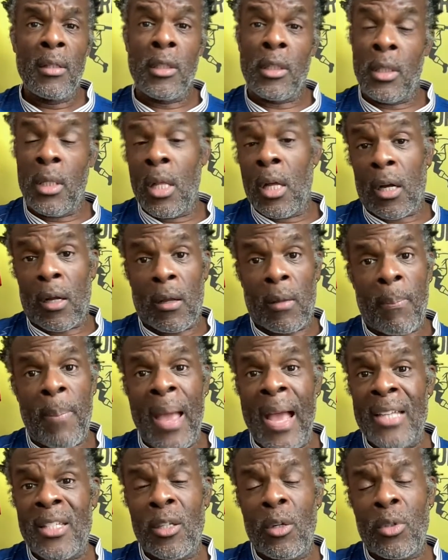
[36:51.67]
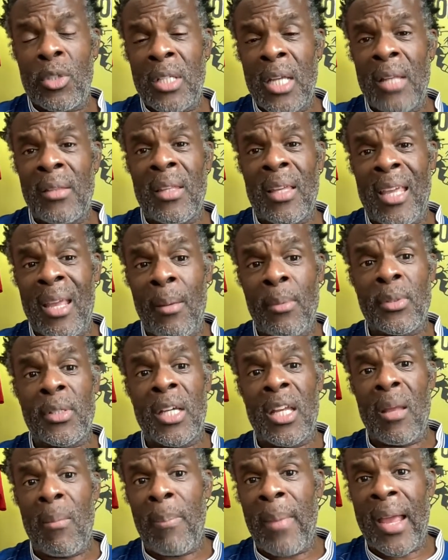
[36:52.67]
look, Pezzo said that he was
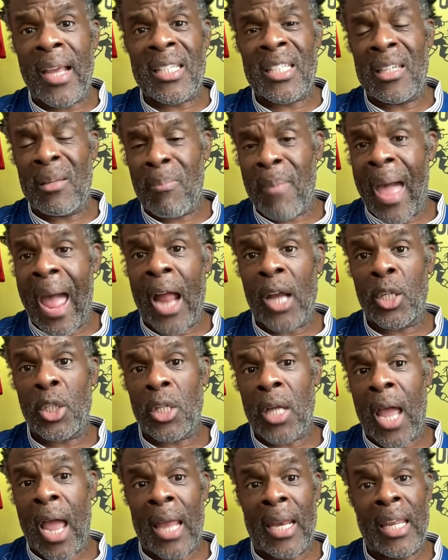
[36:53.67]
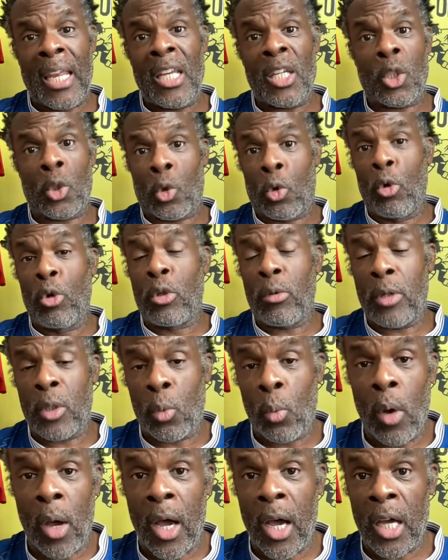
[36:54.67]
going to mix and match, and he's true to his
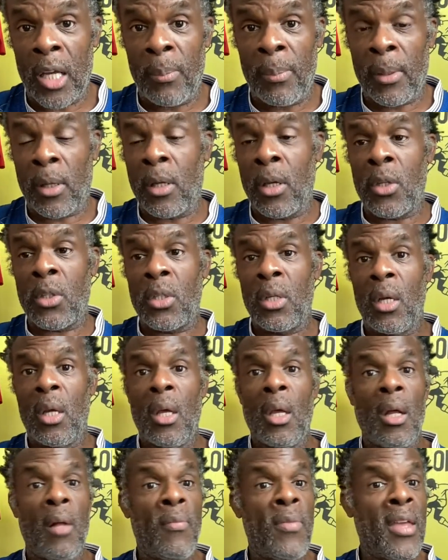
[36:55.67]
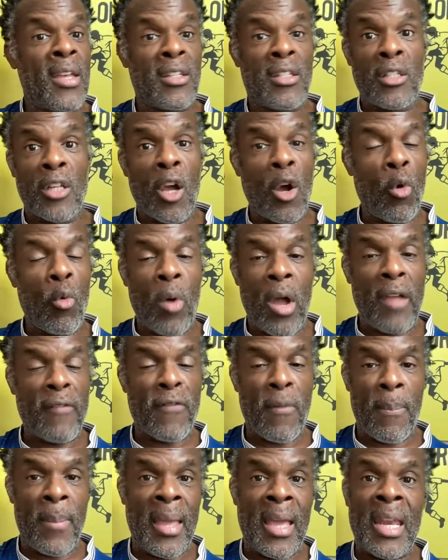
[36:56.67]
word because there's no way for me.